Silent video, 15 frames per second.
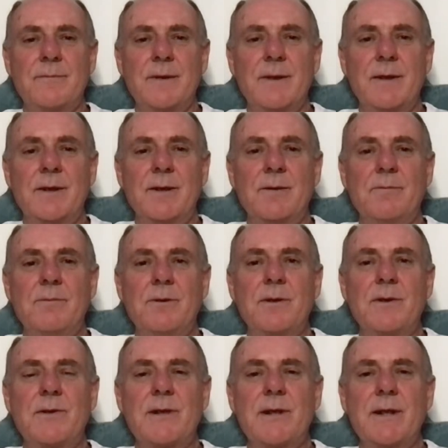and the
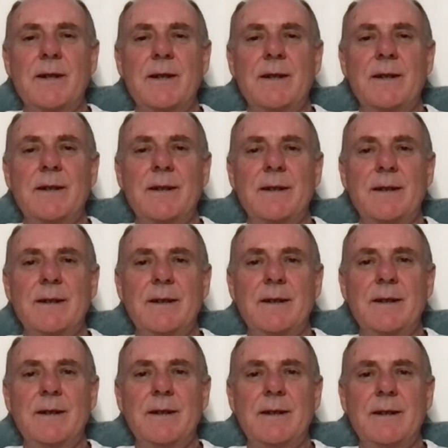water
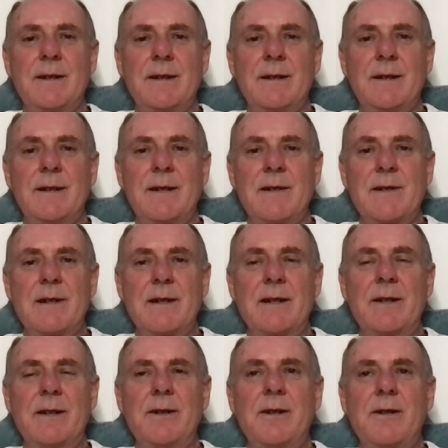is like
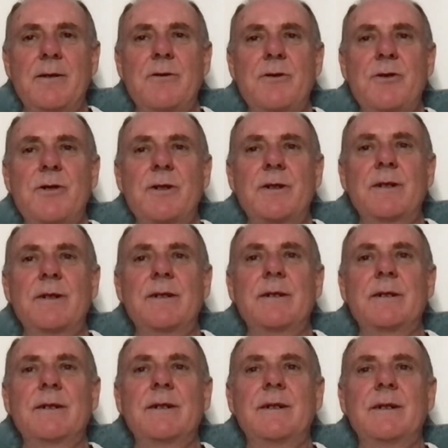an ocean
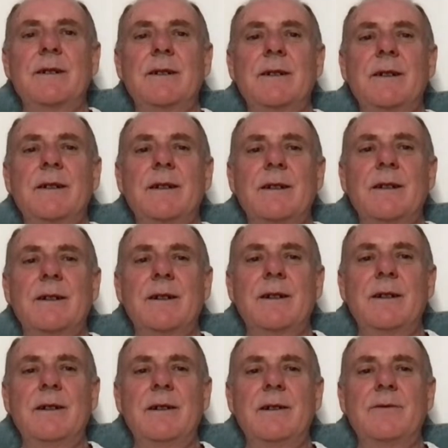
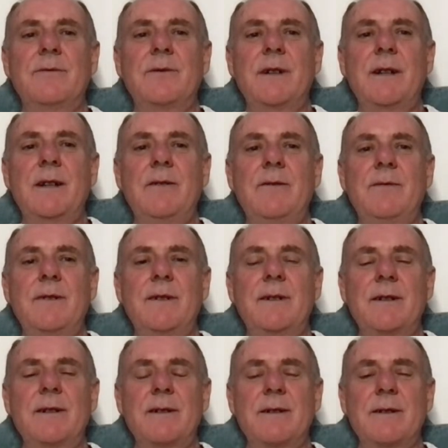of
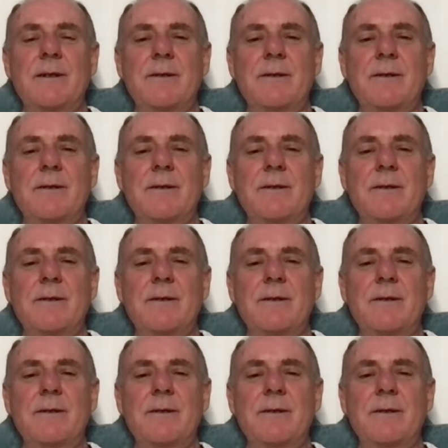infinite